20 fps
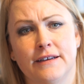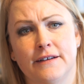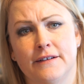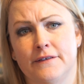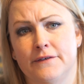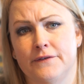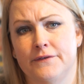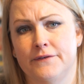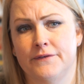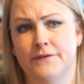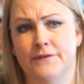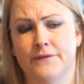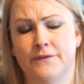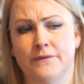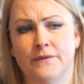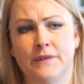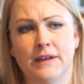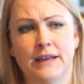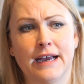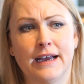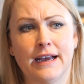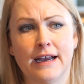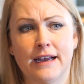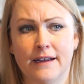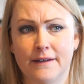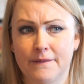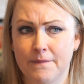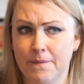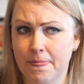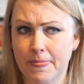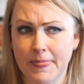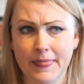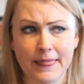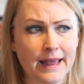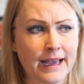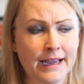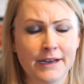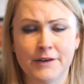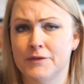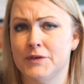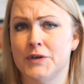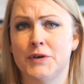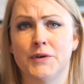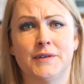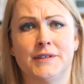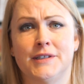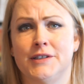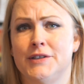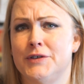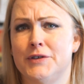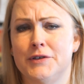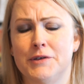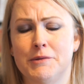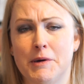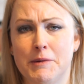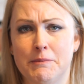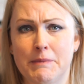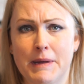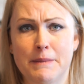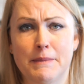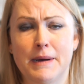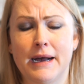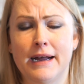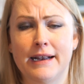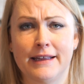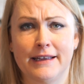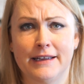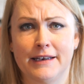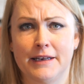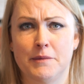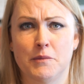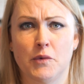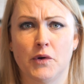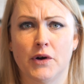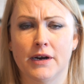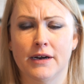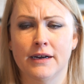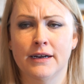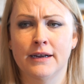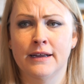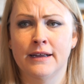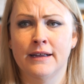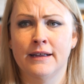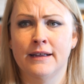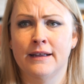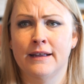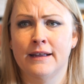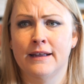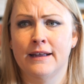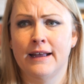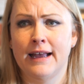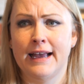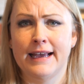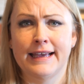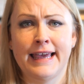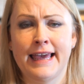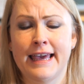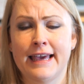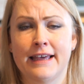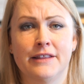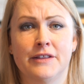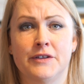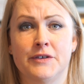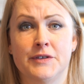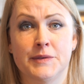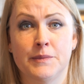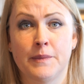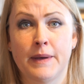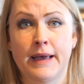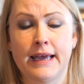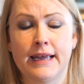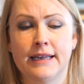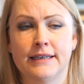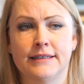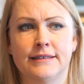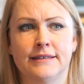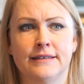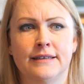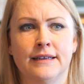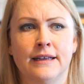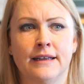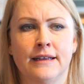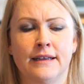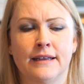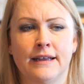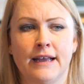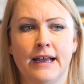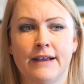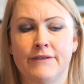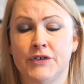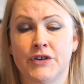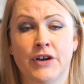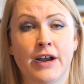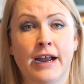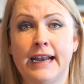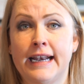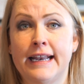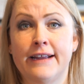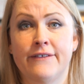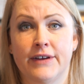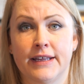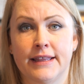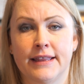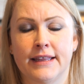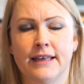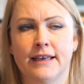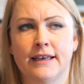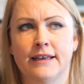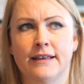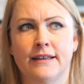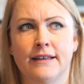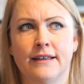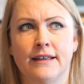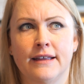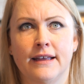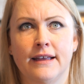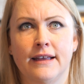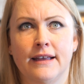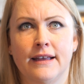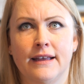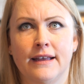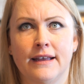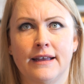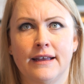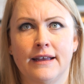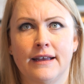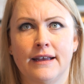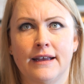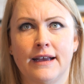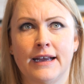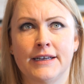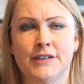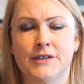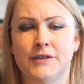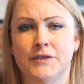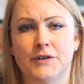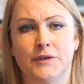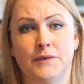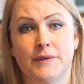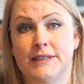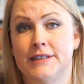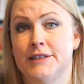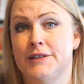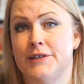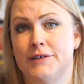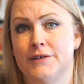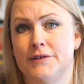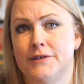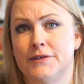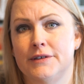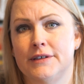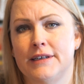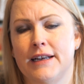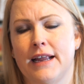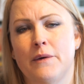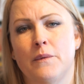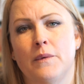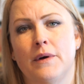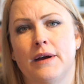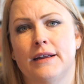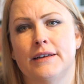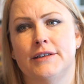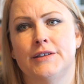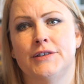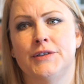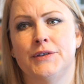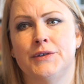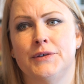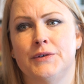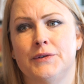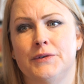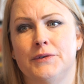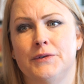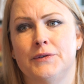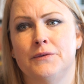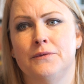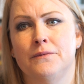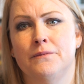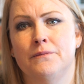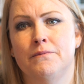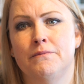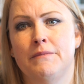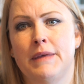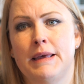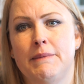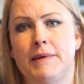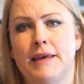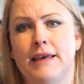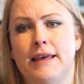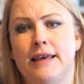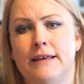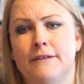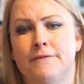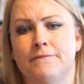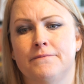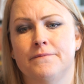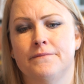of, I don't know what to do about my body anymore. I can't lose weight. I've tried everything. I don't know what to do, and I want to maybe